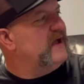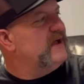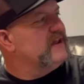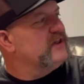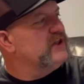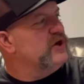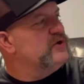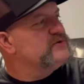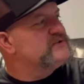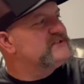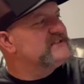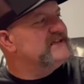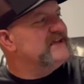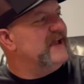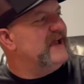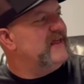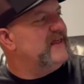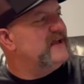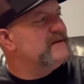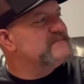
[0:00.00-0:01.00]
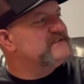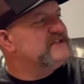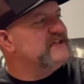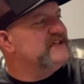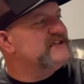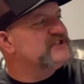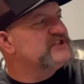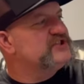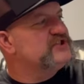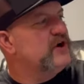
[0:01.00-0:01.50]
Losi
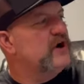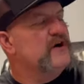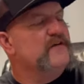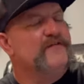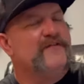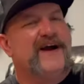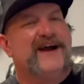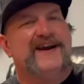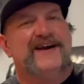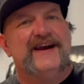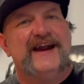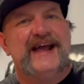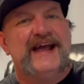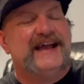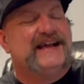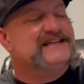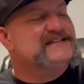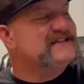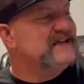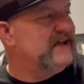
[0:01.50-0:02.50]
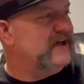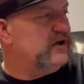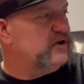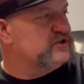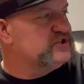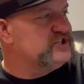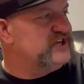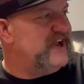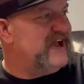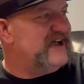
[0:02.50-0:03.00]
LMT Starfighter XL
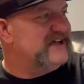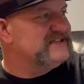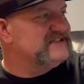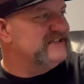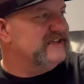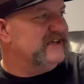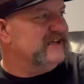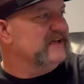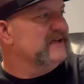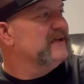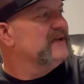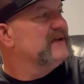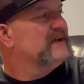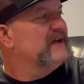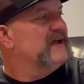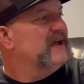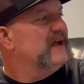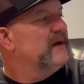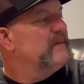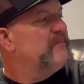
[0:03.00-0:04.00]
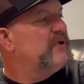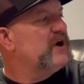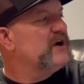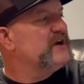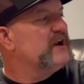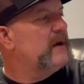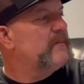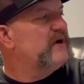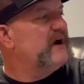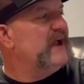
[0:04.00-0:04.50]
chassis. Part
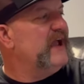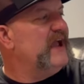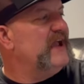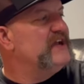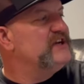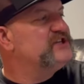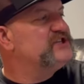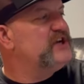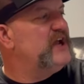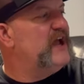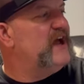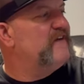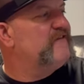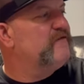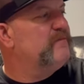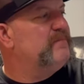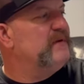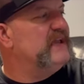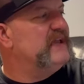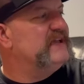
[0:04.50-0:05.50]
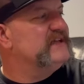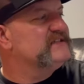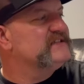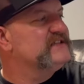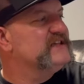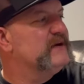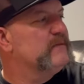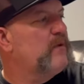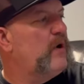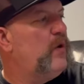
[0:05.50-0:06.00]
number
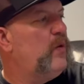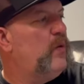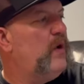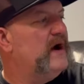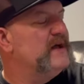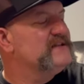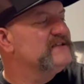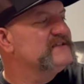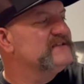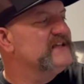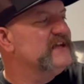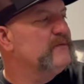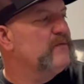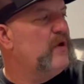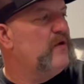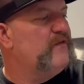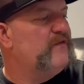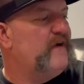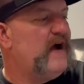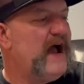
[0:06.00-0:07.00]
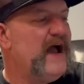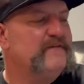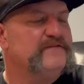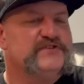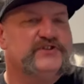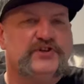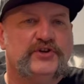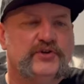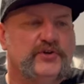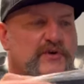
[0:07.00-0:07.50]

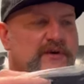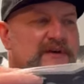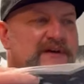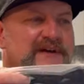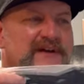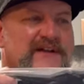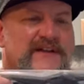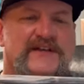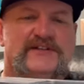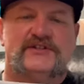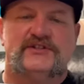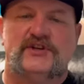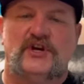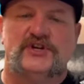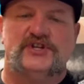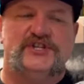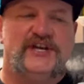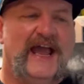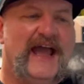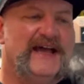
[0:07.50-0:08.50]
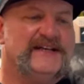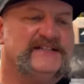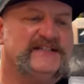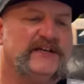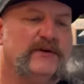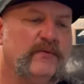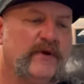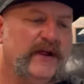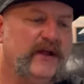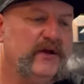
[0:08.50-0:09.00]
HFB01052. This is our
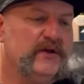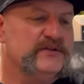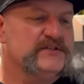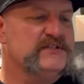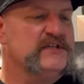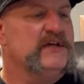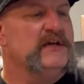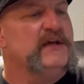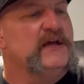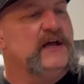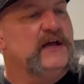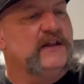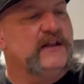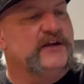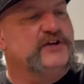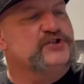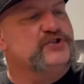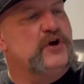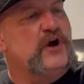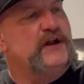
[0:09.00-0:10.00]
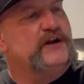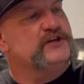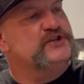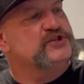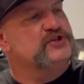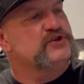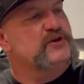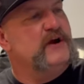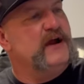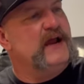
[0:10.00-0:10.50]
chassis rails, electronics
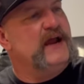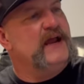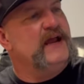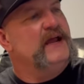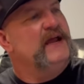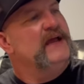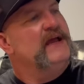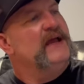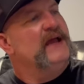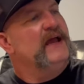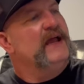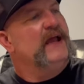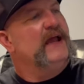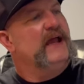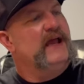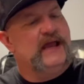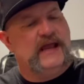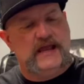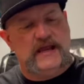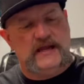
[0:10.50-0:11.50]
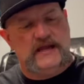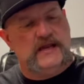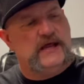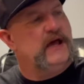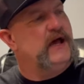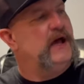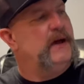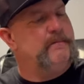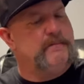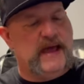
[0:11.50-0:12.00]
tray, and
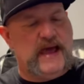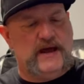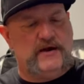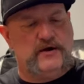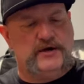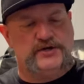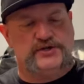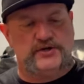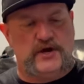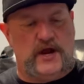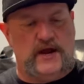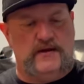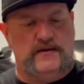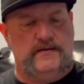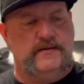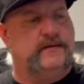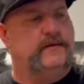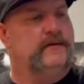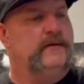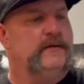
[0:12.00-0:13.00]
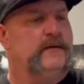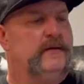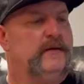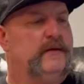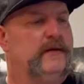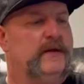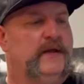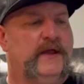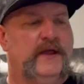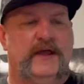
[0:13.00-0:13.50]
battery tray.
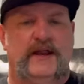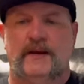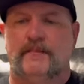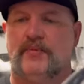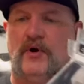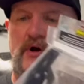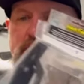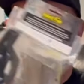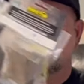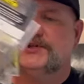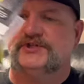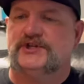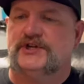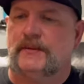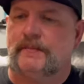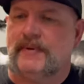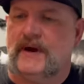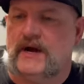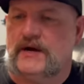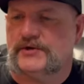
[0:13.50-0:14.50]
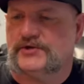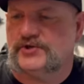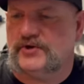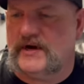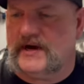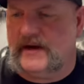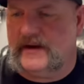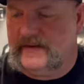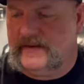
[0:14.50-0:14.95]
And the partridge in a pear tree.